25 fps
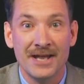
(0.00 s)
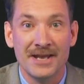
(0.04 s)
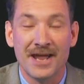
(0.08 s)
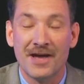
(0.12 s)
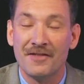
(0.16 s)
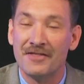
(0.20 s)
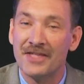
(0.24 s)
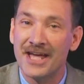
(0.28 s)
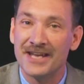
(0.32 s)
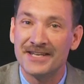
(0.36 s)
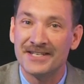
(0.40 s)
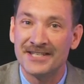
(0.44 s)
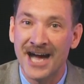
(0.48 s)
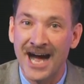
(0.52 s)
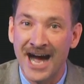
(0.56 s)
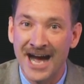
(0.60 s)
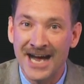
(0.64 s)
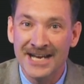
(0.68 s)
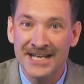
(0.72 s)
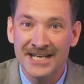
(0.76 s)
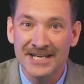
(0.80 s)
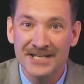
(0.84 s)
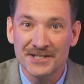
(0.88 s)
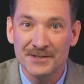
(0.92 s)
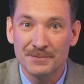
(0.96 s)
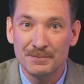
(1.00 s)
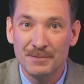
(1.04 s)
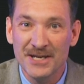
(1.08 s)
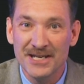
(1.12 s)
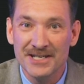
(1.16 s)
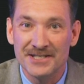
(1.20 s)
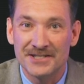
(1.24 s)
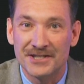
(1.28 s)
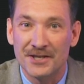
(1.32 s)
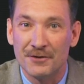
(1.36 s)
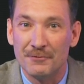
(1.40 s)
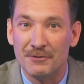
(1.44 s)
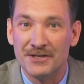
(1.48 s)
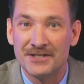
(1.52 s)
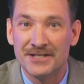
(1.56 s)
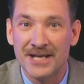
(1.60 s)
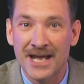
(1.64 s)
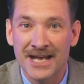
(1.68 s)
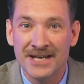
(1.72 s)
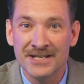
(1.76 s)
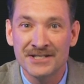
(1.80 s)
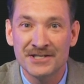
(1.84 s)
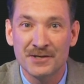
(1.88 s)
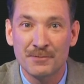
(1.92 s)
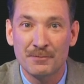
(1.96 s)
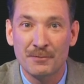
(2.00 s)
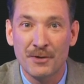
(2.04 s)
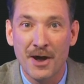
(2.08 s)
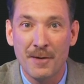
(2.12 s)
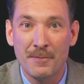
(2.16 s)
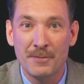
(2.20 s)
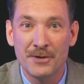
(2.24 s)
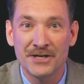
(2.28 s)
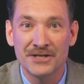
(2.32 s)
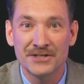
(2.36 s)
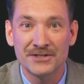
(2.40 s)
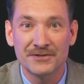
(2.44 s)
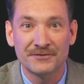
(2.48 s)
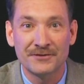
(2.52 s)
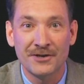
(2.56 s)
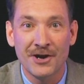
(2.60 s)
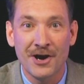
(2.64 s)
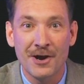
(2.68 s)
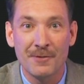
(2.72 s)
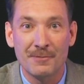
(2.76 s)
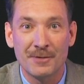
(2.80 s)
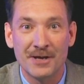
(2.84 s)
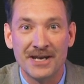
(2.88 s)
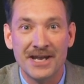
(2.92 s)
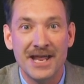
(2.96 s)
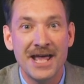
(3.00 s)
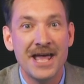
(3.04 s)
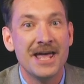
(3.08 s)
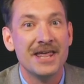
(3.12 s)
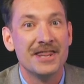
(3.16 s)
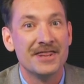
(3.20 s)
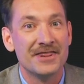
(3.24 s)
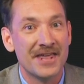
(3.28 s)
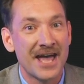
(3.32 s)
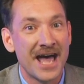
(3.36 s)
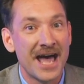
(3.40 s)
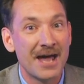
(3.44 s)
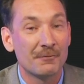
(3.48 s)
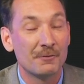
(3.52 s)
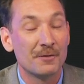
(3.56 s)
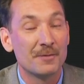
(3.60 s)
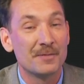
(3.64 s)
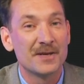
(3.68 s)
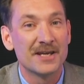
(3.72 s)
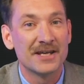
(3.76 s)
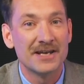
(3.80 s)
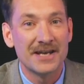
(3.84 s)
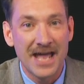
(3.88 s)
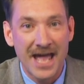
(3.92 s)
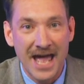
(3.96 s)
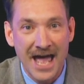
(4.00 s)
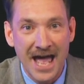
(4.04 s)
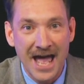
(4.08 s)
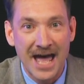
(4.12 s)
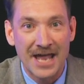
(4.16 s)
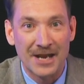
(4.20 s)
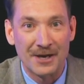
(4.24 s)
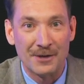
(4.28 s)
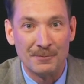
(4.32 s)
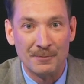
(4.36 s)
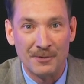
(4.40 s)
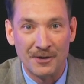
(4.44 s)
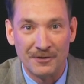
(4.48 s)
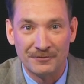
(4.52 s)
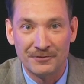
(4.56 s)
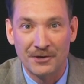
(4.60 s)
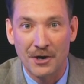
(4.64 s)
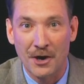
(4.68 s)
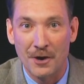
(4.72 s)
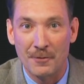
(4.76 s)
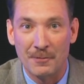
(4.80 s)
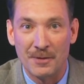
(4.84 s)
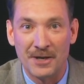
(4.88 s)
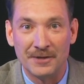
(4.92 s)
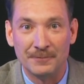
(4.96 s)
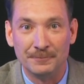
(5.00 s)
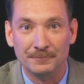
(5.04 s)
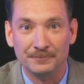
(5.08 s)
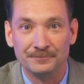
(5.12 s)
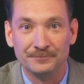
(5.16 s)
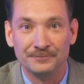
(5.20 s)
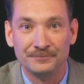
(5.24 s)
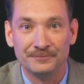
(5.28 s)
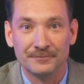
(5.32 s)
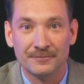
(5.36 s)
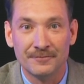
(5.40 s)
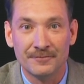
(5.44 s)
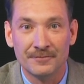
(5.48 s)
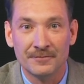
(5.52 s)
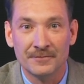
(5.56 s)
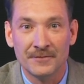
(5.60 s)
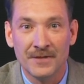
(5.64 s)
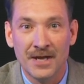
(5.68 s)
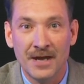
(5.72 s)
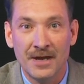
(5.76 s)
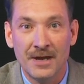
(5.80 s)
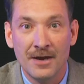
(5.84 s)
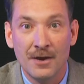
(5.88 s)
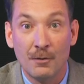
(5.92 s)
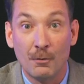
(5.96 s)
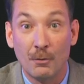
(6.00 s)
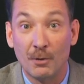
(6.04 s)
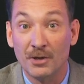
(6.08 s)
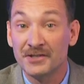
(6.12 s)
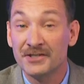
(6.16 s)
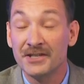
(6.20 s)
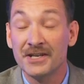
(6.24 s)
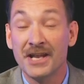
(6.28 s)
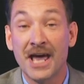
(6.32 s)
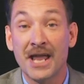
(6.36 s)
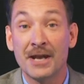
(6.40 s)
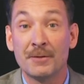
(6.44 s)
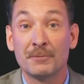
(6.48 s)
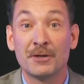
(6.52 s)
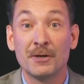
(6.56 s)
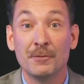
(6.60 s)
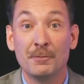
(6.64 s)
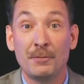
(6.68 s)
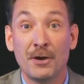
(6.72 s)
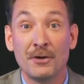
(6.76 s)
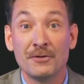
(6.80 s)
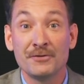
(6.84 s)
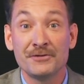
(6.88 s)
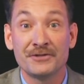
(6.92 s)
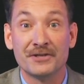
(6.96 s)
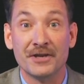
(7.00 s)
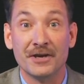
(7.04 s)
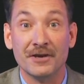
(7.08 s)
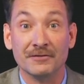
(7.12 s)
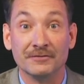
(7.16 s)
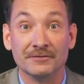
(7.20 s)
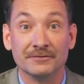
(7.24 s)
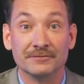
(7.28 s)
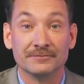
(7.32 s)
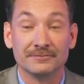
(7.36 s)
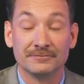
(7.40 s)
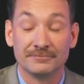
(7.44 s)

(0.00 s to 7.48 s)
Now that tiniest piece that retains the properties of carbon, that would be an atom of carbon. What's an atom composed of?